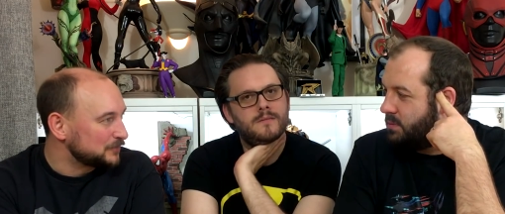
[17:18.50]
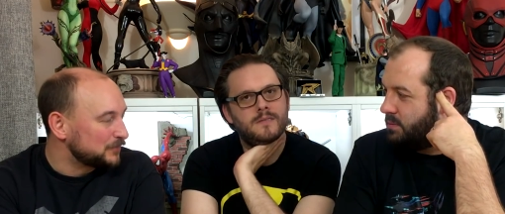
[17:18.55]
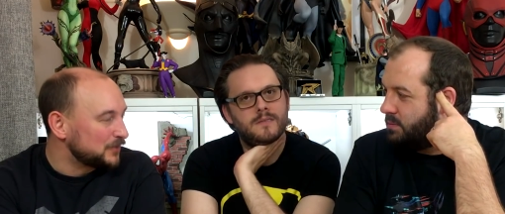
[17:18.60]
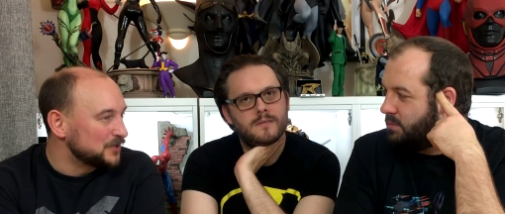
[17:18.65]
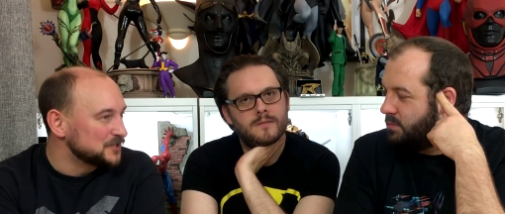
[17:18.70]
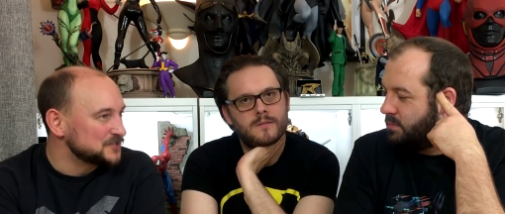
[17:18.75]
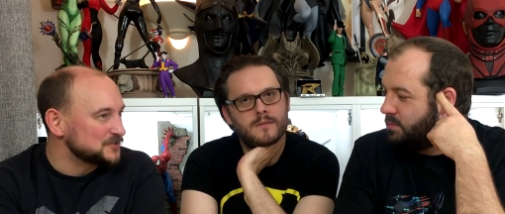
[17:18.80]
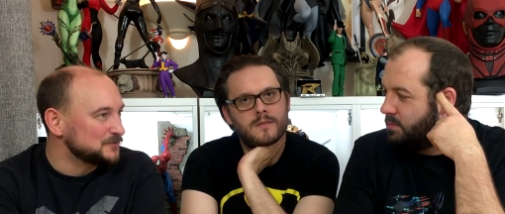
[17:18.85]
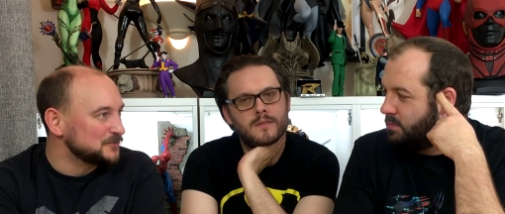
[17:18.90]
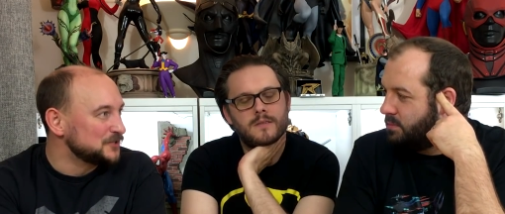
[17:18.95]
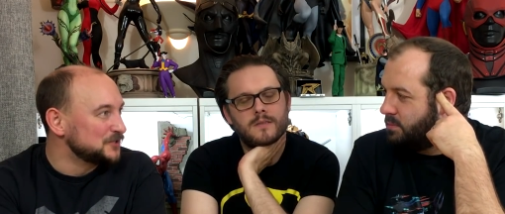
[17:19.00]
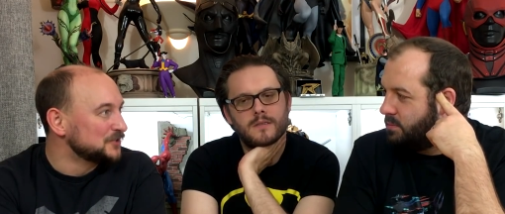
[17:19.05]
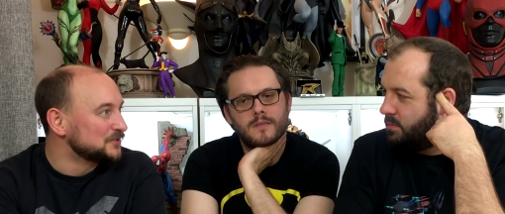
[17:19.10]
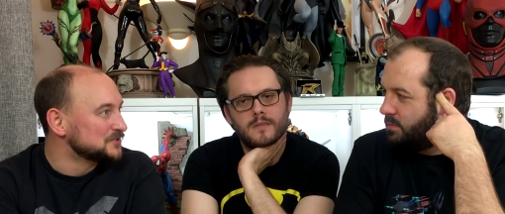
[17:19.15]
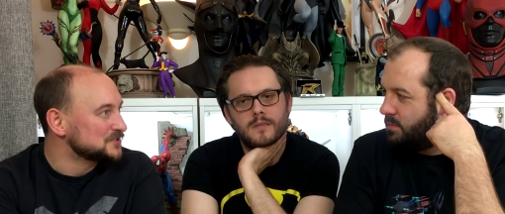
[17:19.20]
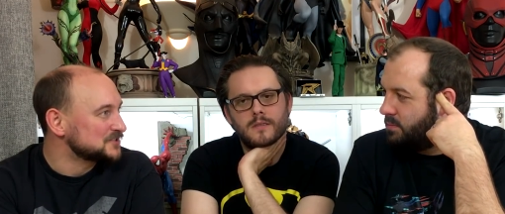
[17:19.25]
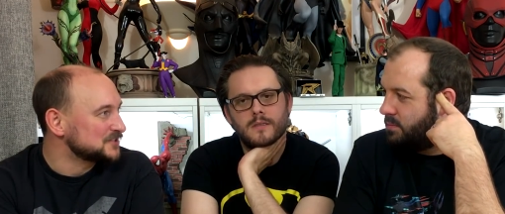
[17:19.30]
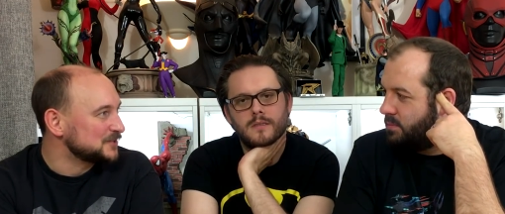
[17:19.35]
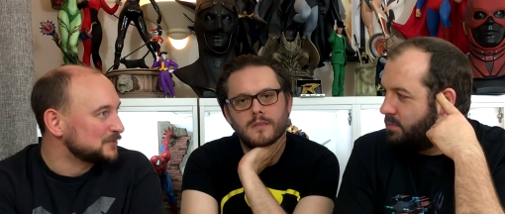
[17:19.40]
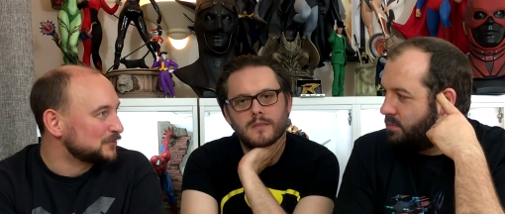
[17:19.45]
Speaker 1: the parts of him that you
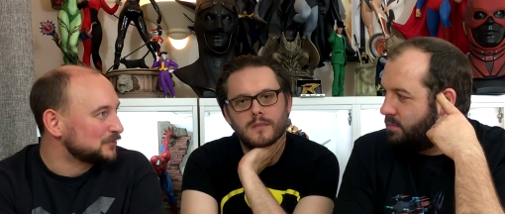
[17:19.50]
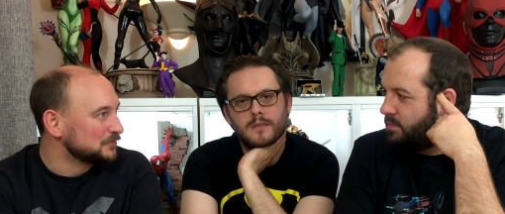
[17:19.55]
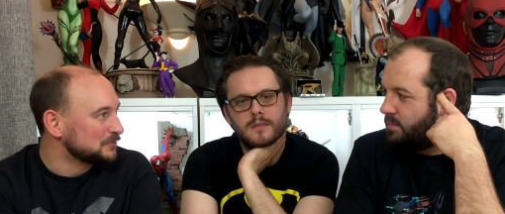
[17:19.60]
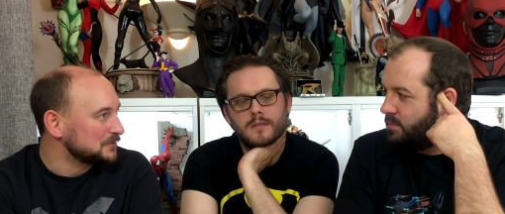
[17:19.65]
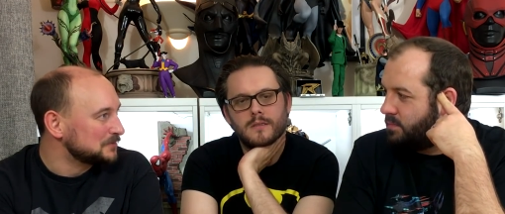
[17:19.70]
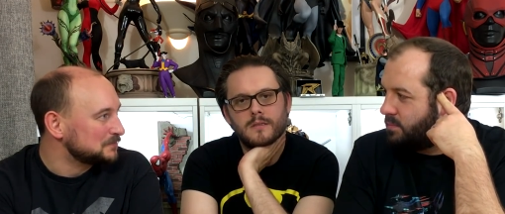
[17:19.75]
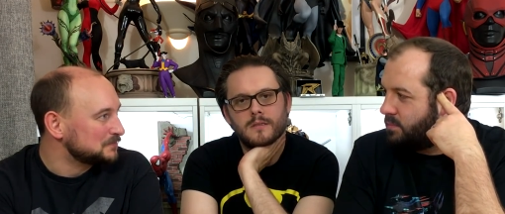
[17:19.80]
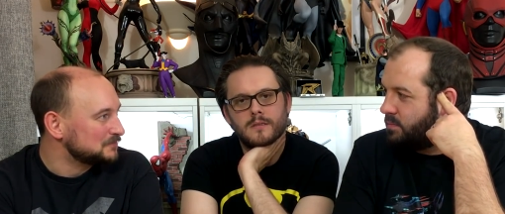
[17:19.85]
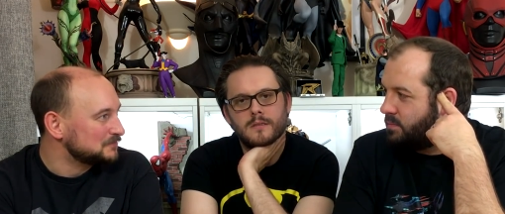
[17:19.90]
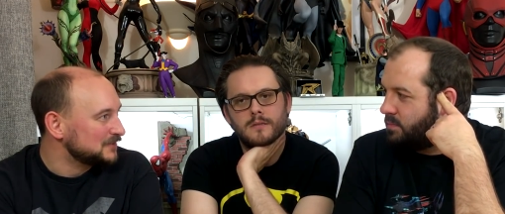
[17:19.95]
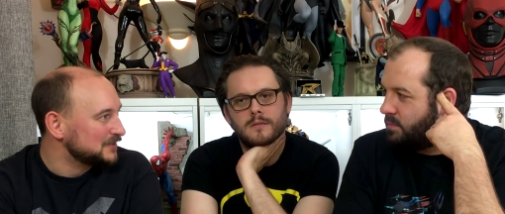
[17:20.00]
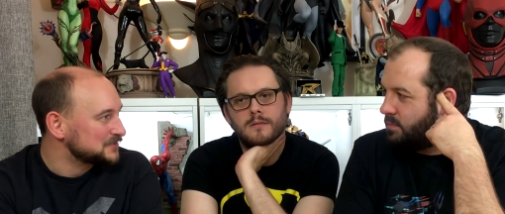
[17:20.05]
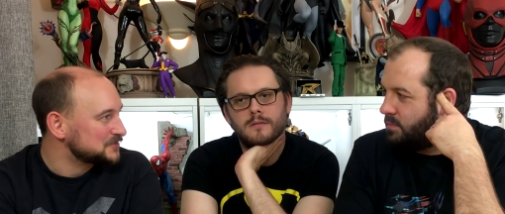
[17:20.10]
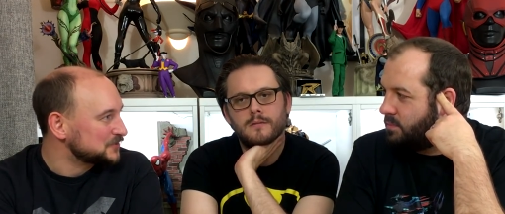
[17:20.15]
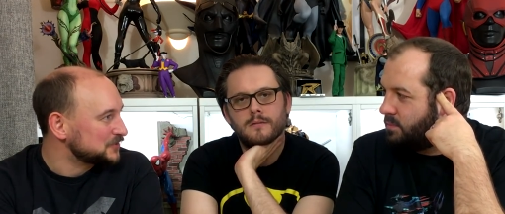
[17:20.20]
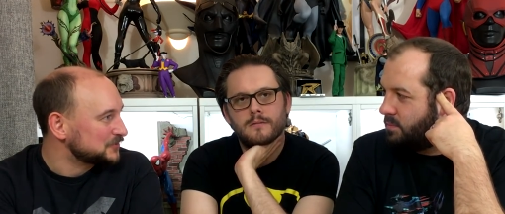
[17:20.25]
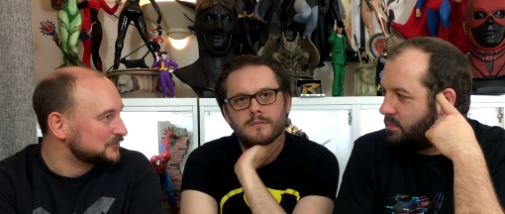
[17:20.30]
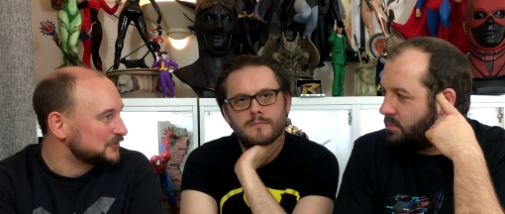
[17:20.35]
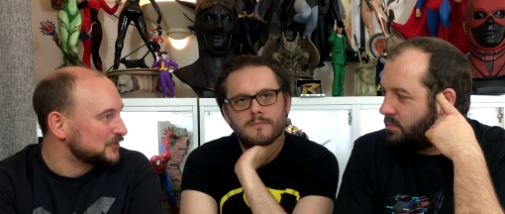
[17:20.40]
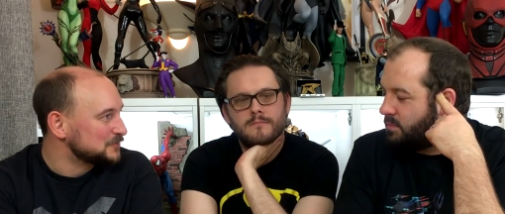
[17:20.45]
don't see are probably
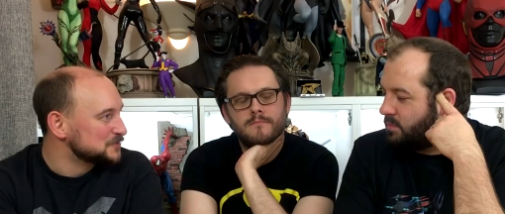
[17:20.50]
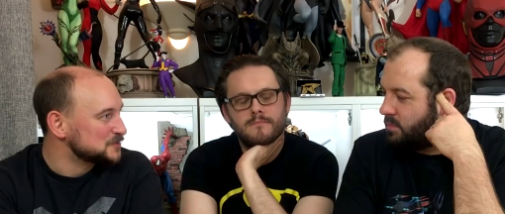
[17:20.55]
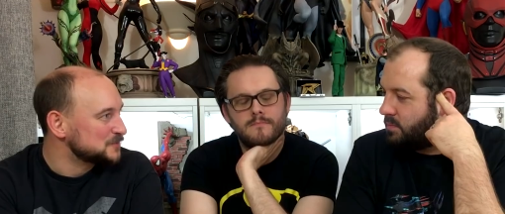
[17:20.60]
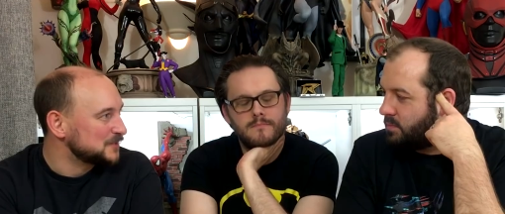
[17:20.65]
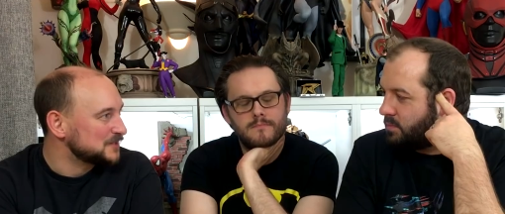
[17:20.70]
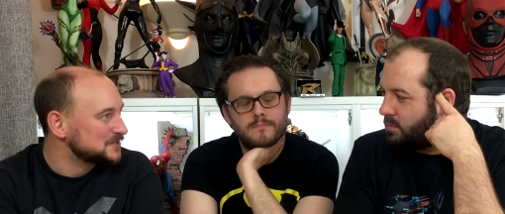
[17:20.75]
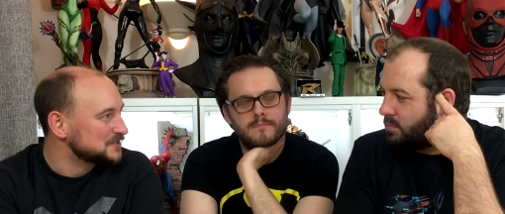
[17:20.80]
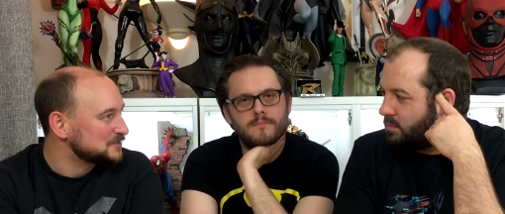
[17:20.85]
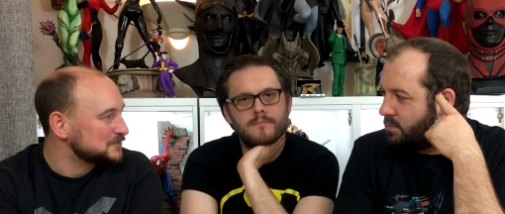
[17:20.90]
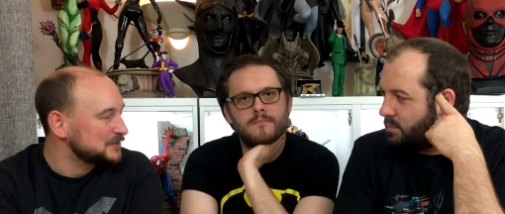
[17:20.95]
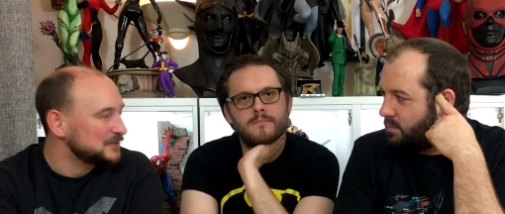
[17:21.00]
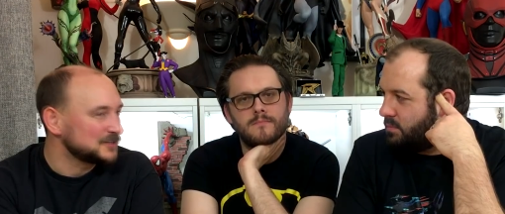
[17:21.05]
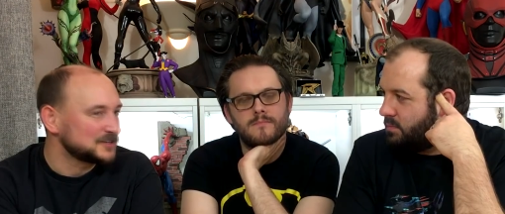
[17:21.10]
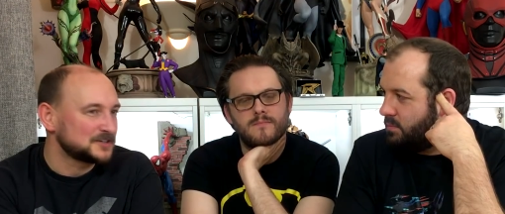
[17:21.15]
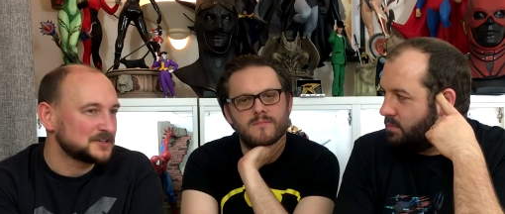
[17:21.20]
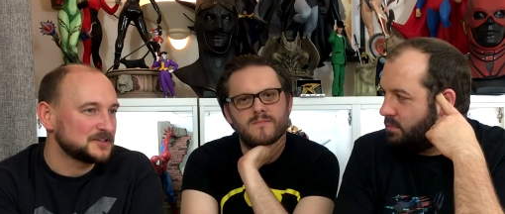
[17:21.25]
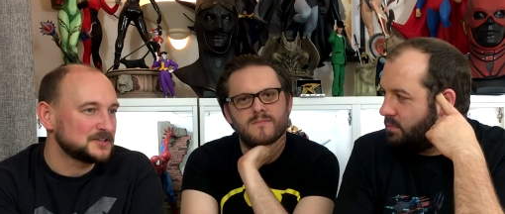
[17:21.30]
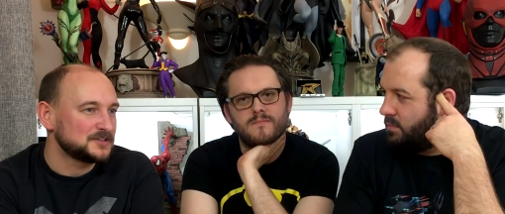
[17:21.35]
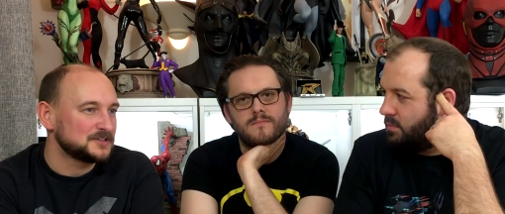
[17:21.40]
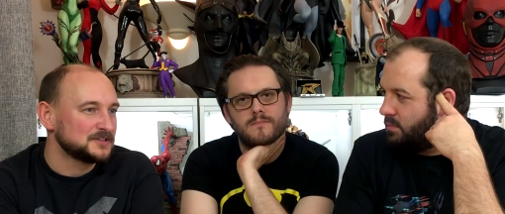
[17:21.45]
outside of time and space. But
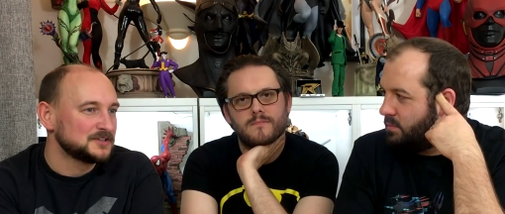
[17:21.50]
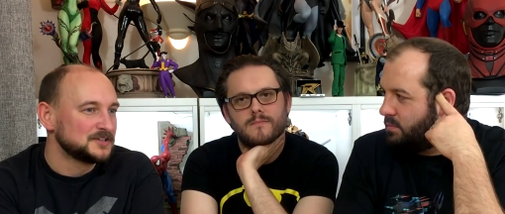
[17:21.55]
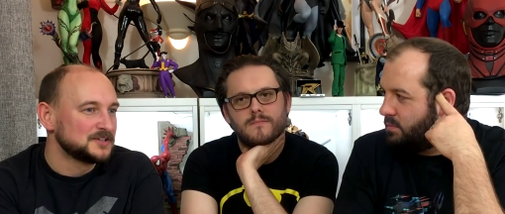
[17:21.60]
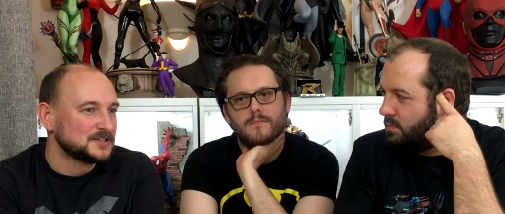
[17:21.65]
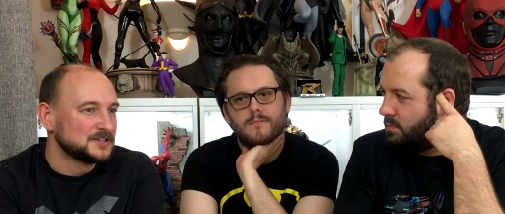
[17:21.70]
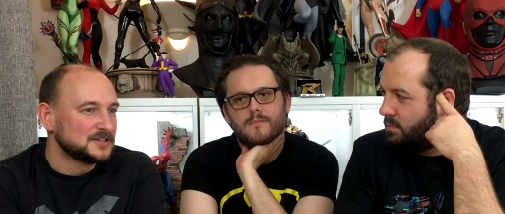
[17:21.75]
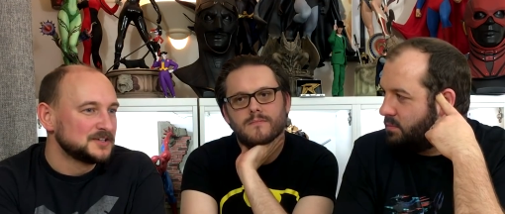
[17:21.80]
like uh,